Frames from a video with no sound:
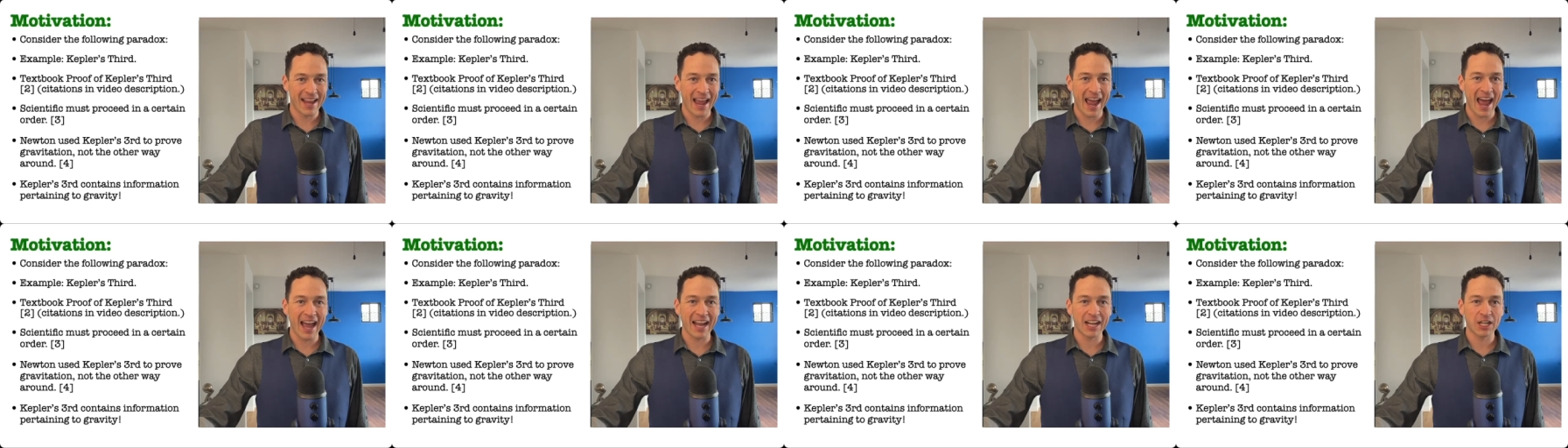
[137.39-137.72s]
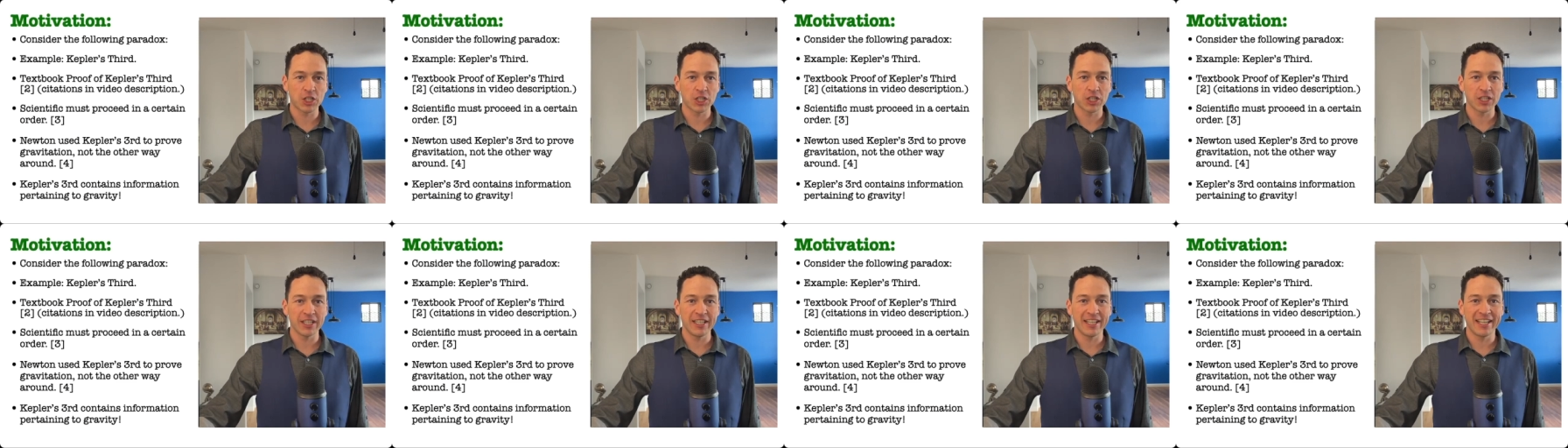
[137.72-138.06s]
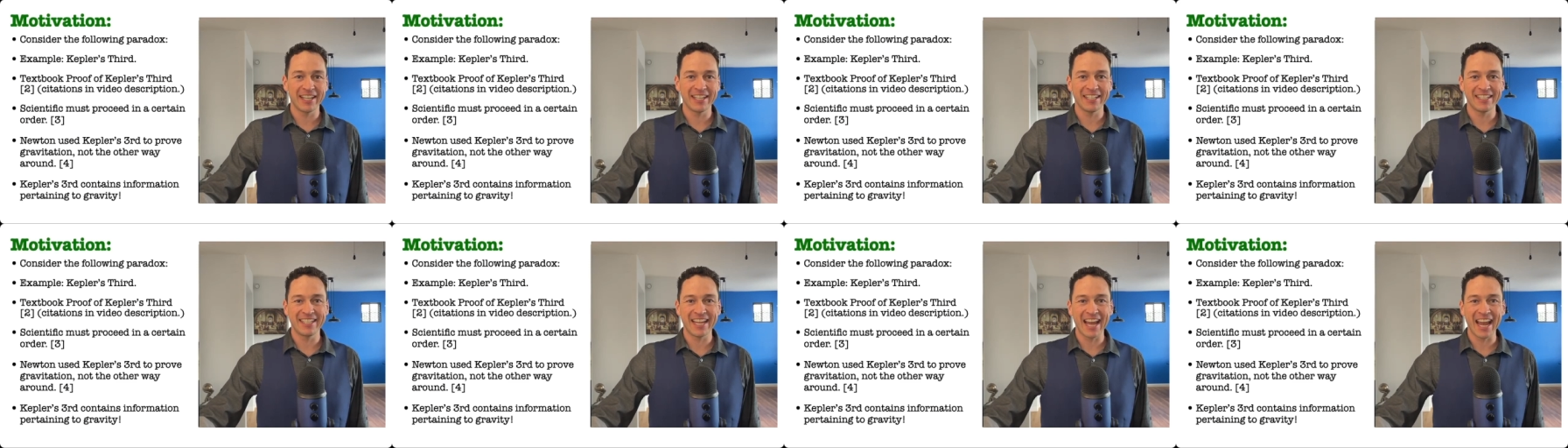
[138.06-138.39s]
actually
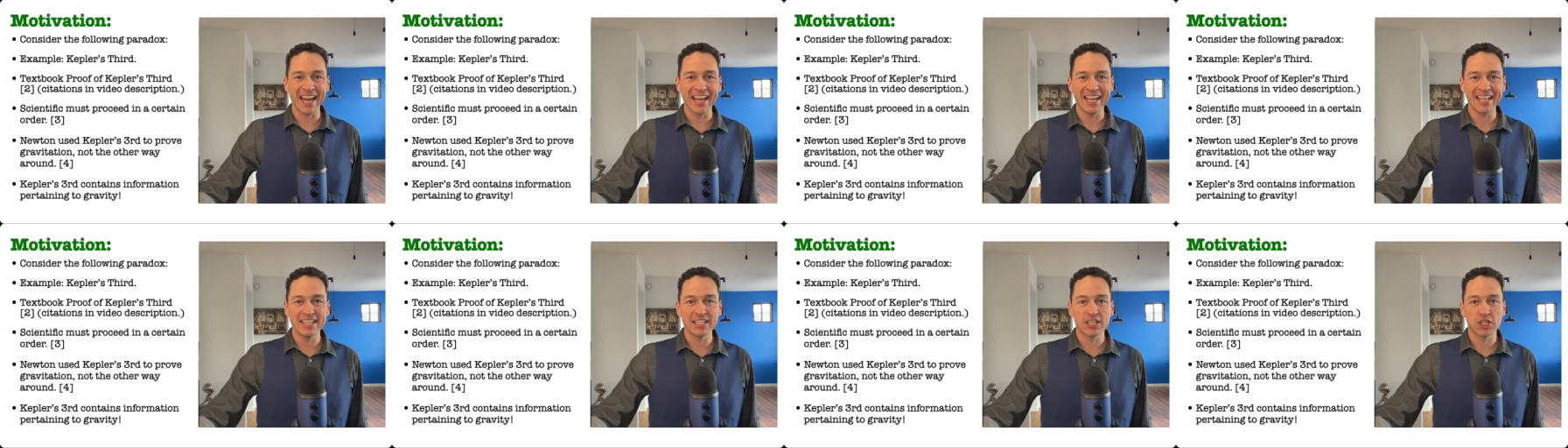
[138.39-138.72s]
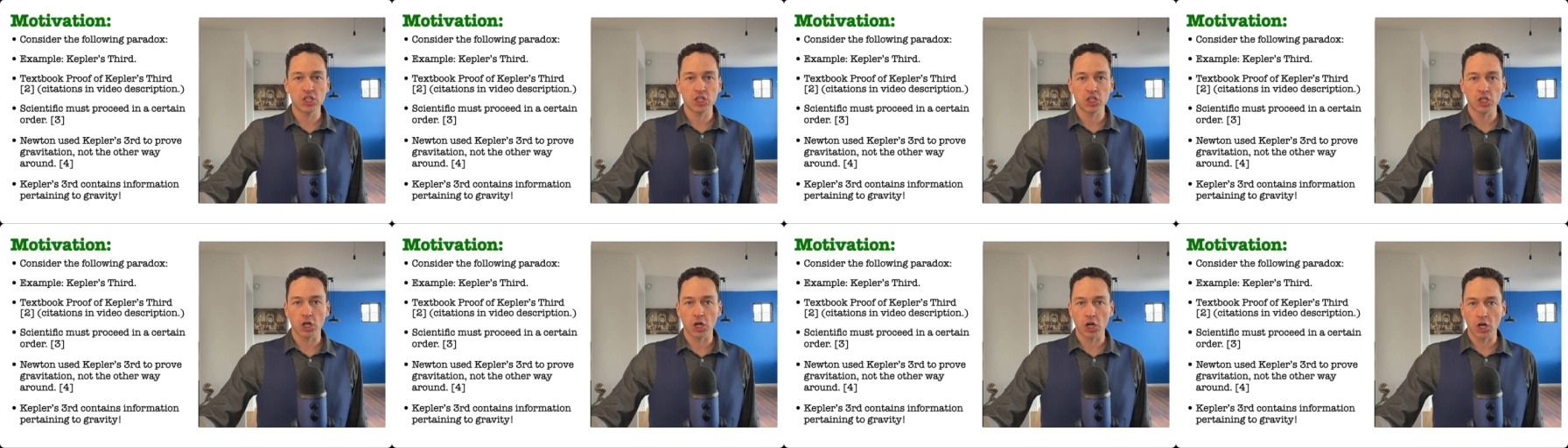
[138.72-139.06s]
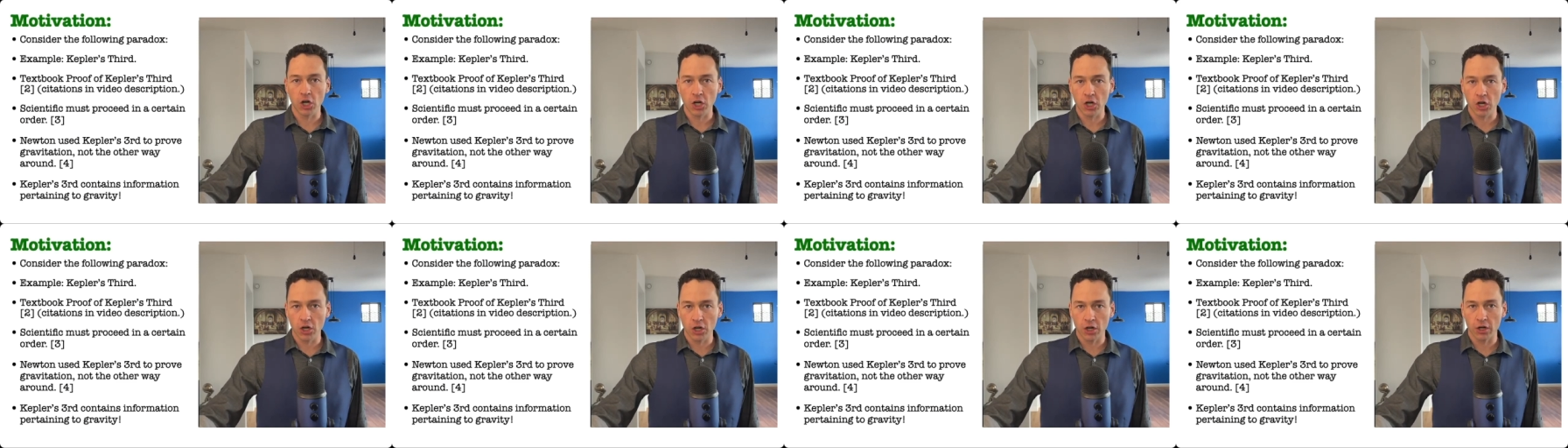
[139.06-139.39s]
contains
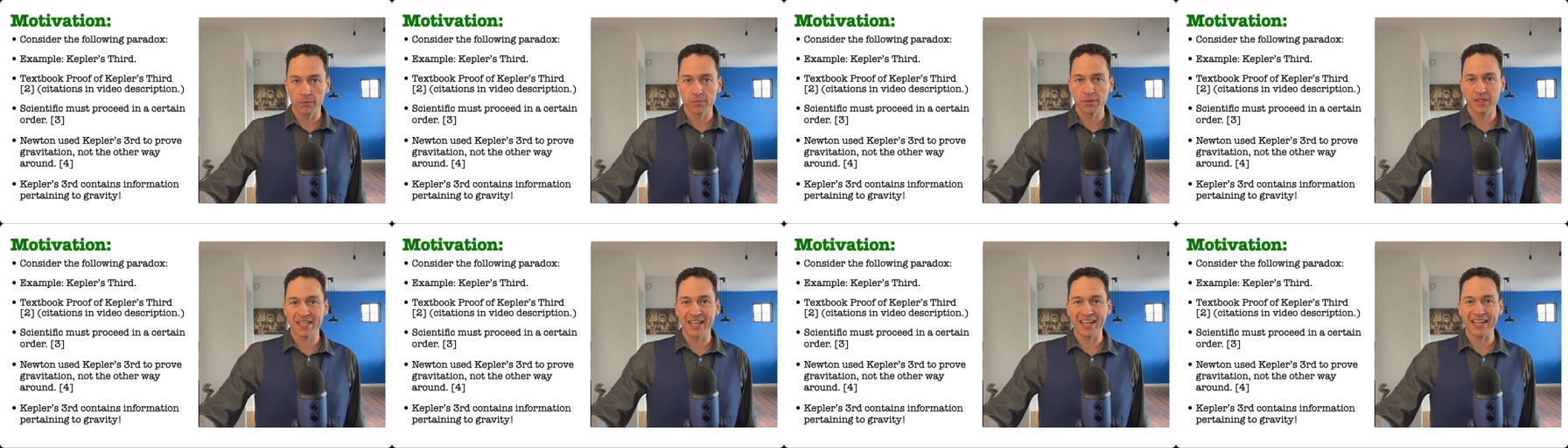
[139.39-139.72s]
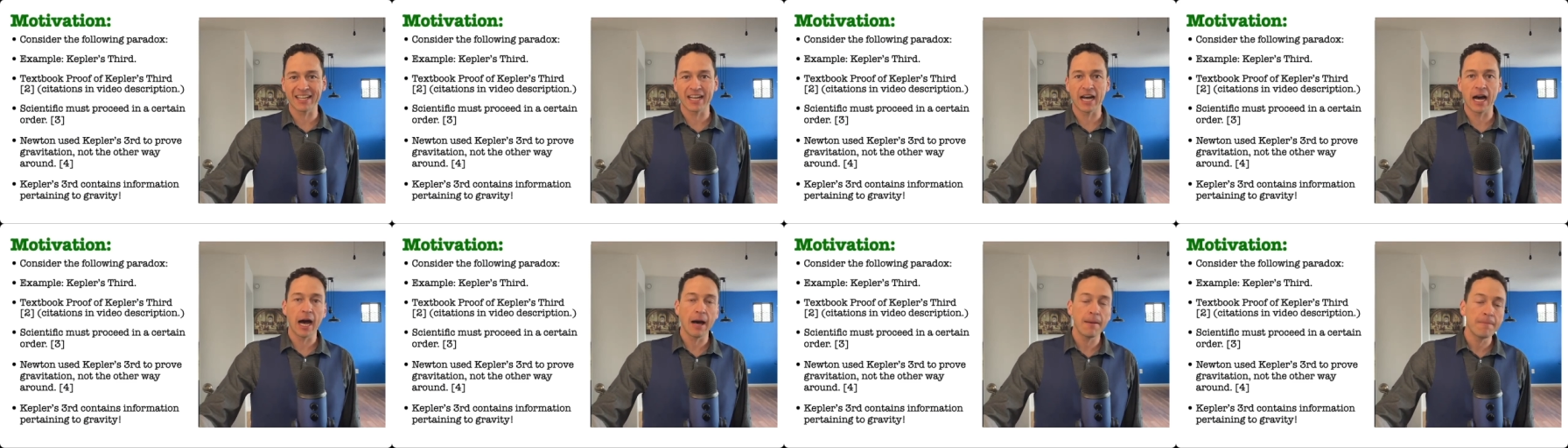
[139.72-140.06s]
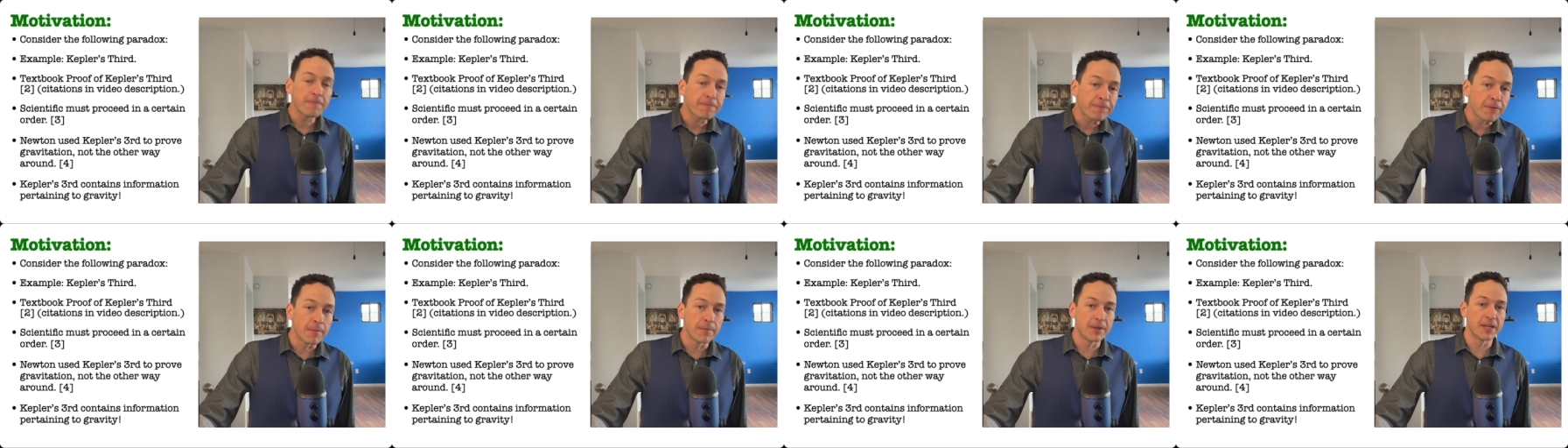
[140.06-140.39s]
terms that come
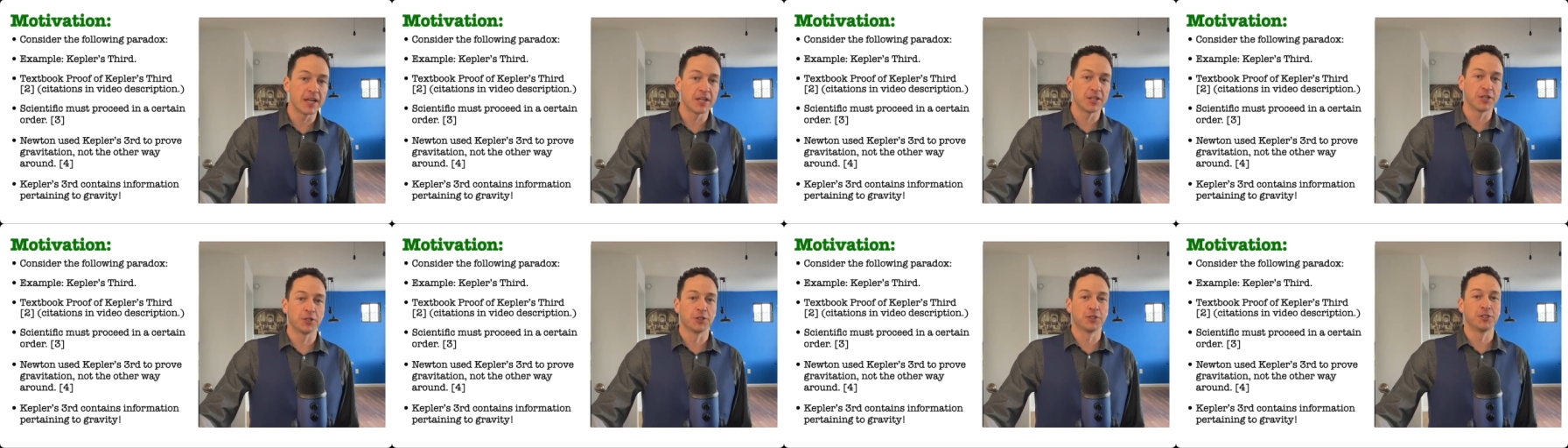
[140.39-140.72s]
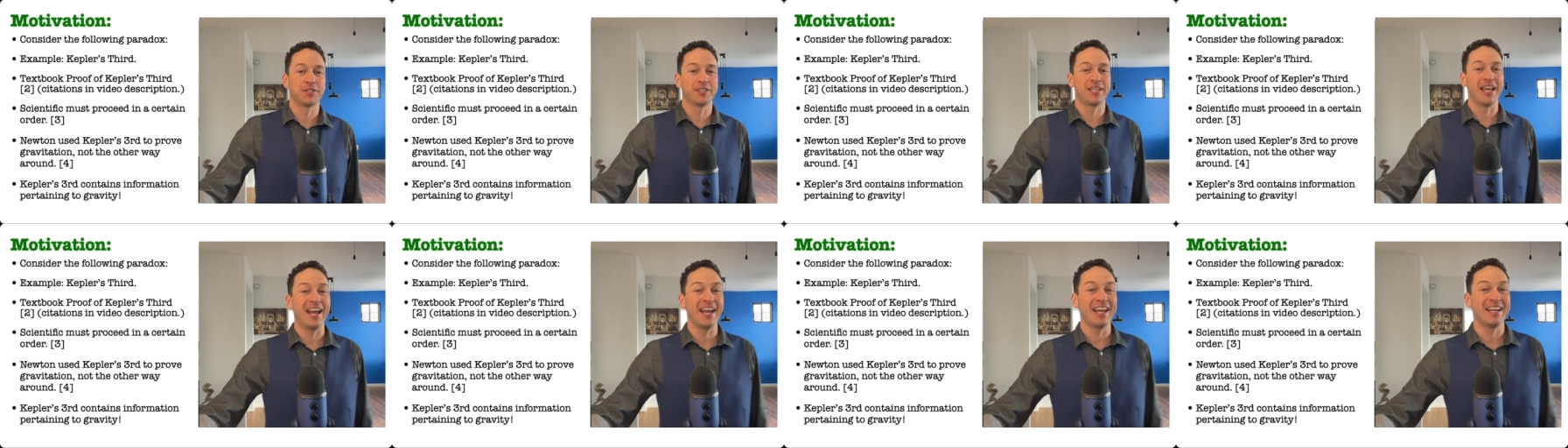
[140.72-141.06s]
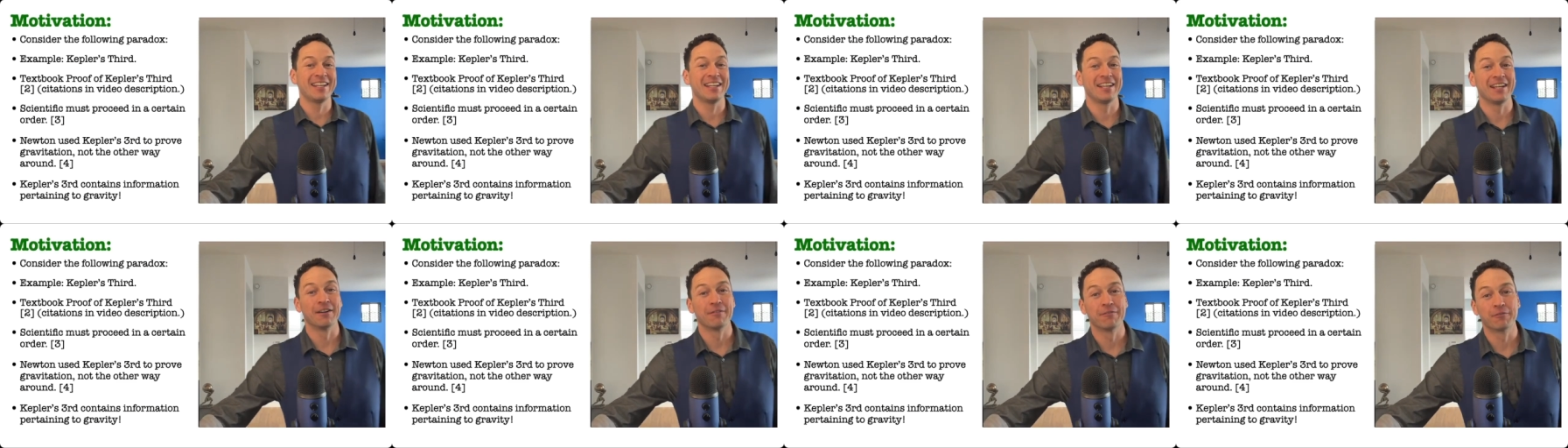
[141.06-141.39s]
from an
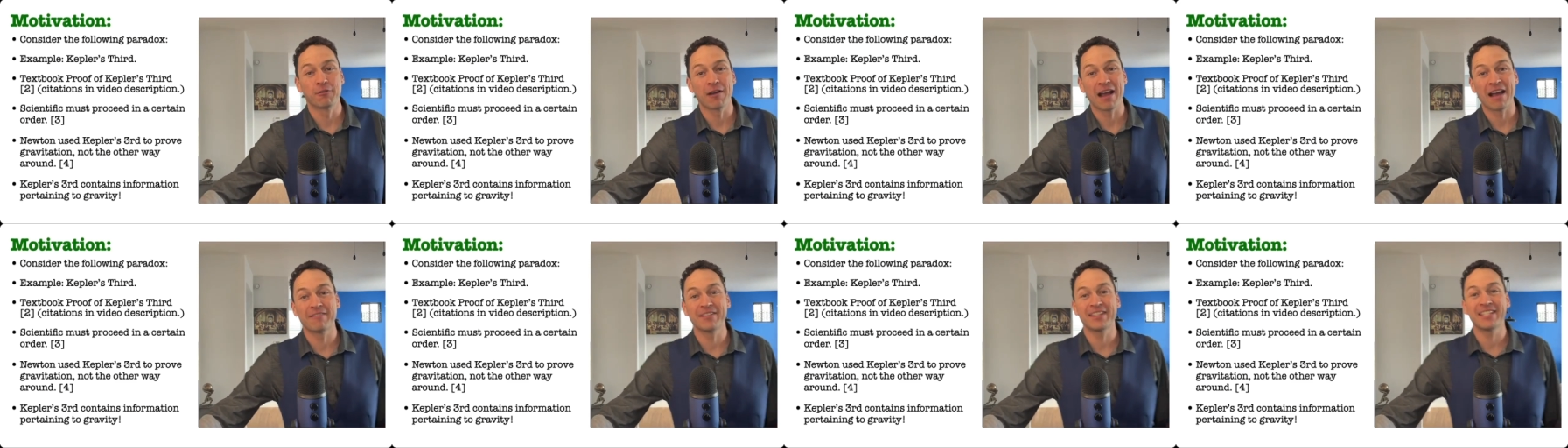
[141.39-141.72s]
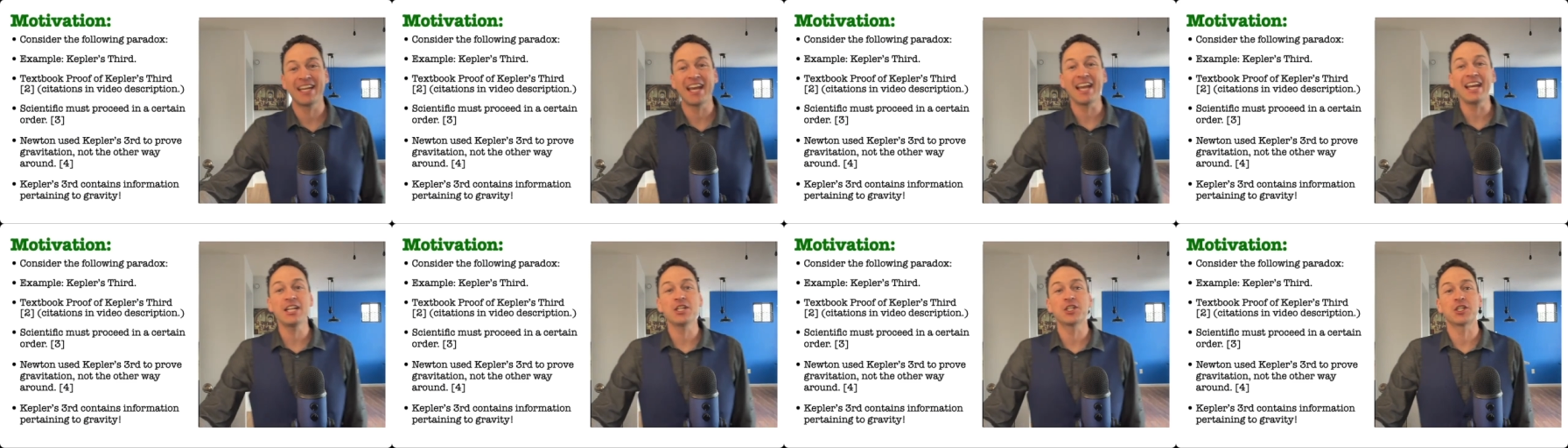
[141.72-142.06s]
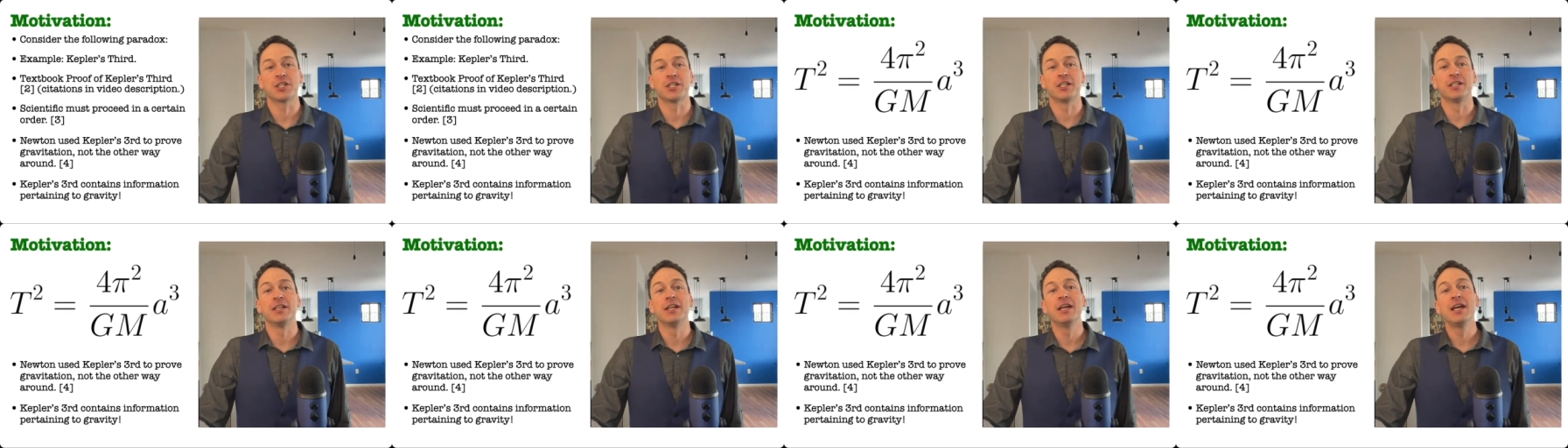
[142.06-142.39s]
understanding of gravitation.